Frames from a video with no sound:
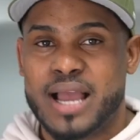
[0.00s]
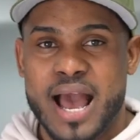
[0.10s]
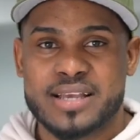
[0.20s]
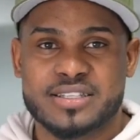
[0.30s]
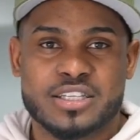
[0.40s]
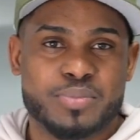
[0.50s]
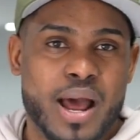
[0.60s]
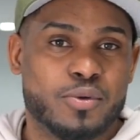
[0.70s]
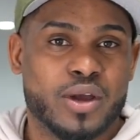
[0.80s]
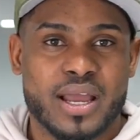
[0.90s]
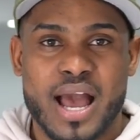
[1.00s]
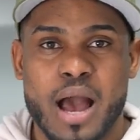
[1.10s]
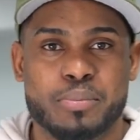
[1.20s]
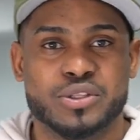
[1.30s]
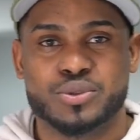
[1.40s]
Guys, this problem can
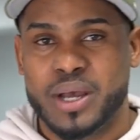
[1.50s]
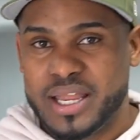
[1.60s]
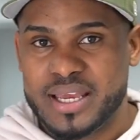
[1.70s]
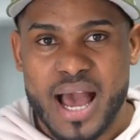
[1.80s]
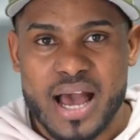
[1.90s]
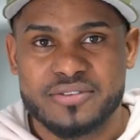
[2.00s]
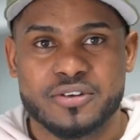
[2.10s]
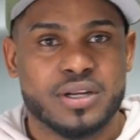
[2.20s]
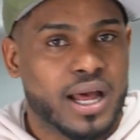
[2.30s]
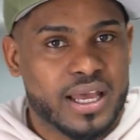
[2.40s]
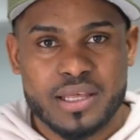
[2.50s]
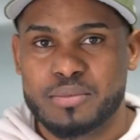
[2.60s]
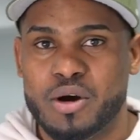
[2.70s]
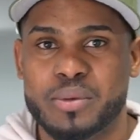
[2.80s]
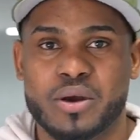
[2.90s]
happen to any iPhone at any
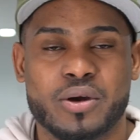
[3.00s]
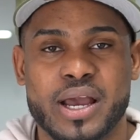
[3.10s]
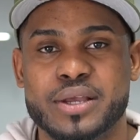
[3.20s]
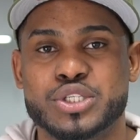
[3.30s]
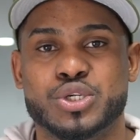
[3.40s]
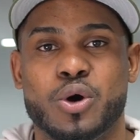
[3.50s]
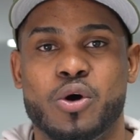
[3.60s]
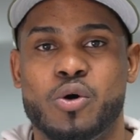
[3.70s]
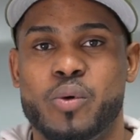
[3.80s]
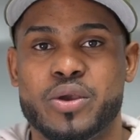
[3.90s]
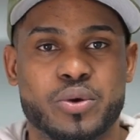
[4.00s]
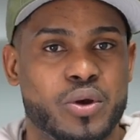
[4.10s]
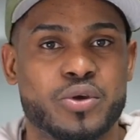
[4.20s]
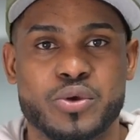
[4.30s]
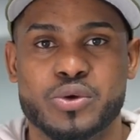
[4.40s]
moment, okay? So when you
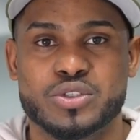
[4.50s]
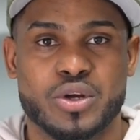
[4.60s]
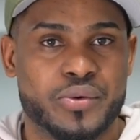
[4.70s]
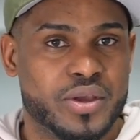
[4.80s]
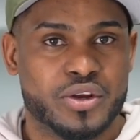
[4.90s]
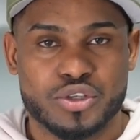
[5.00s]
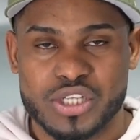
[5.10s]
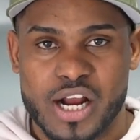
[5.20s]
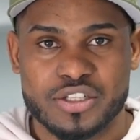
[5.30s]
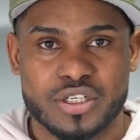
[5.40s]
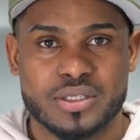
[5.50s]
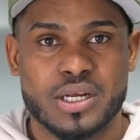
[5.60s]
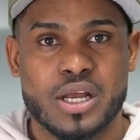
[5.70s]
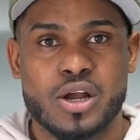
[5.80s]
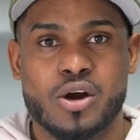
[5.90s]
don't use the original charger
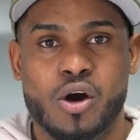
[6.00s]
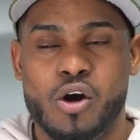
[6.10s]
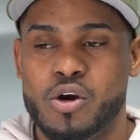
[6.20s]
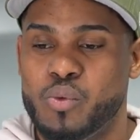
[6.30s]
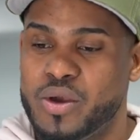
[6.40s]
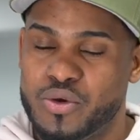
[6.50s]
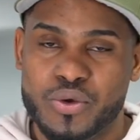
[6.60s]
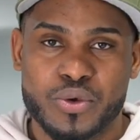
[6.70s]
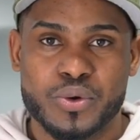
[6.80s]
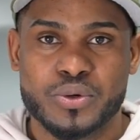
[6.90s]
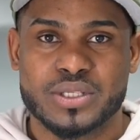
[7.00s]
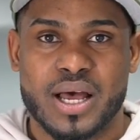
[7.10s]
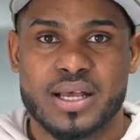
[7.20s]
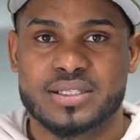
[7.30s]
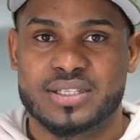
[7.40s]
or when you use
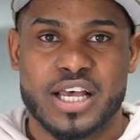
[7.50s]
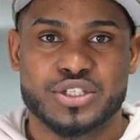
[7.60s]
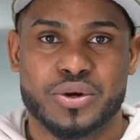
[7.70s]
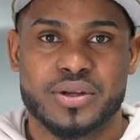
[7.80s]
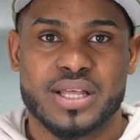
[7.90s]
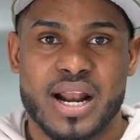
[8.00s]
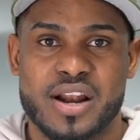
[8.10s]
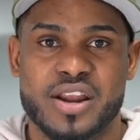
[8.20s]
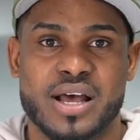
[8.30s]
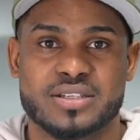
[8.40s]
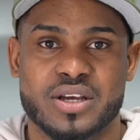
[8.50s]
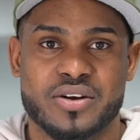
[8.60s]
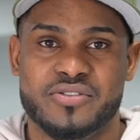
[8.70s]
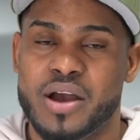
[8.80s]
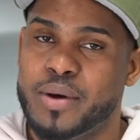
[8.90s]
accessories that are not
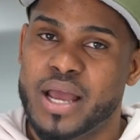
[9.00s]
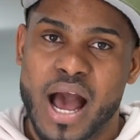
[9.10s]
certified by